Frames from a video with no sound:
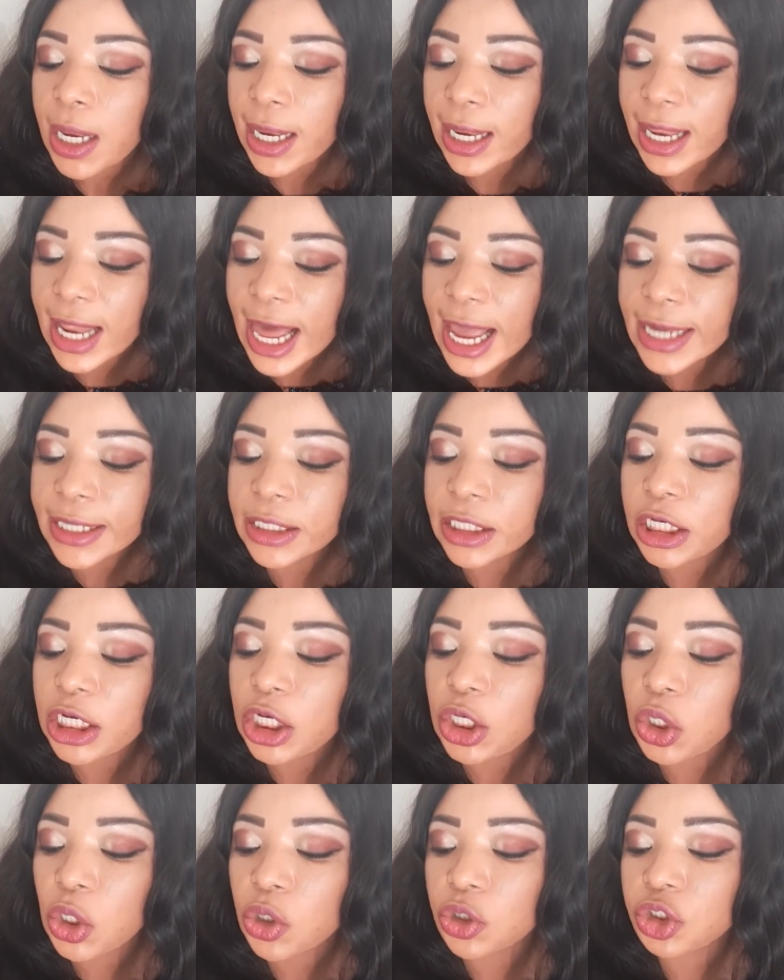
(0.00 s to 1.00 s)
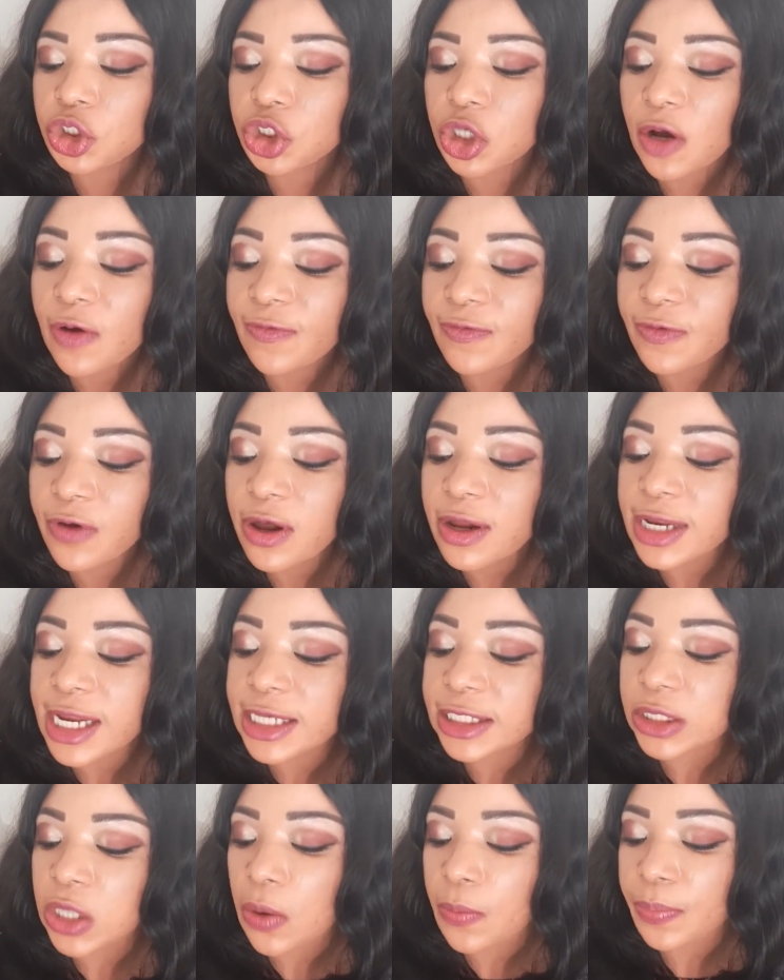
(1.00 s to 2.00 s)
lightening lotion
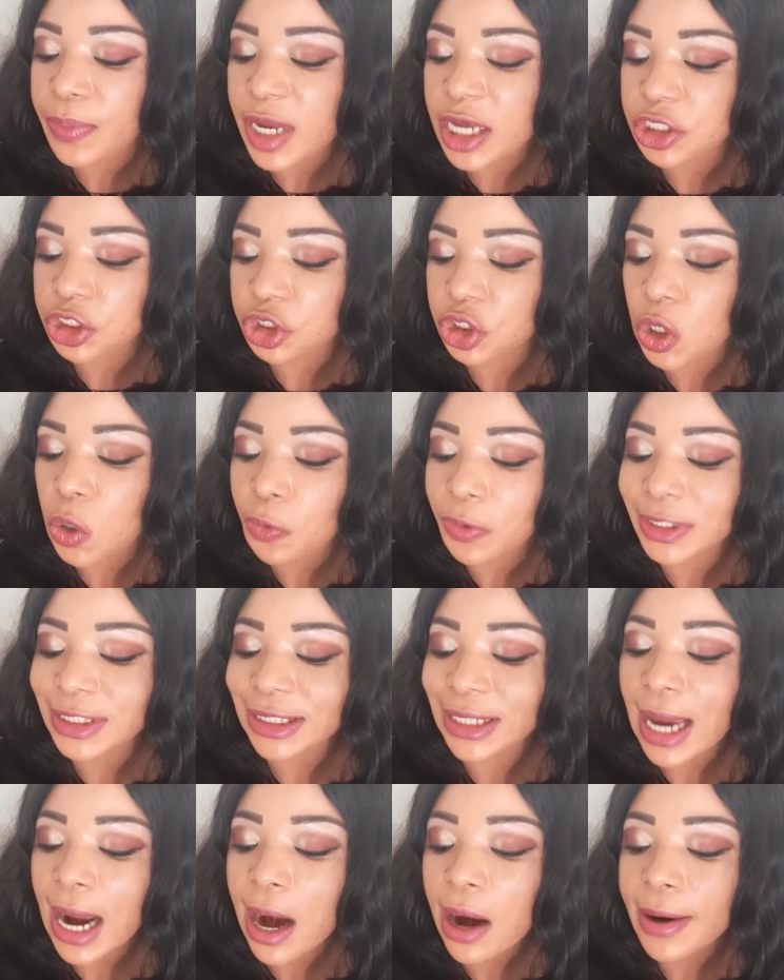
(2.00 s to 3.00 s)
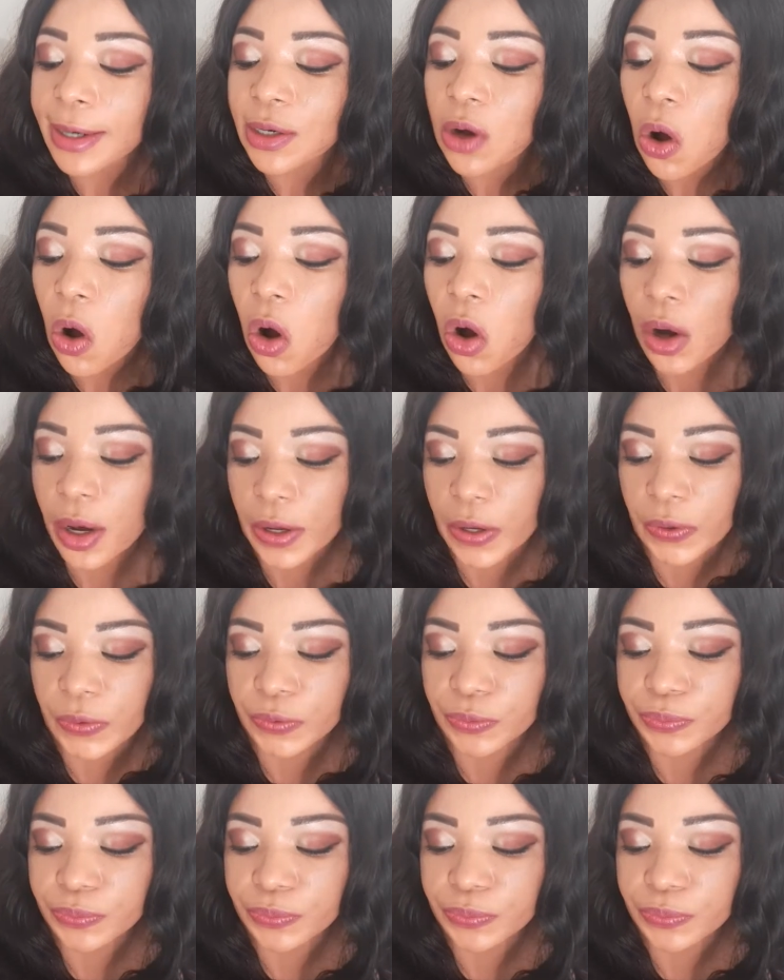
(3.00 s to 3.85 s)
flawless complexion with carrot oil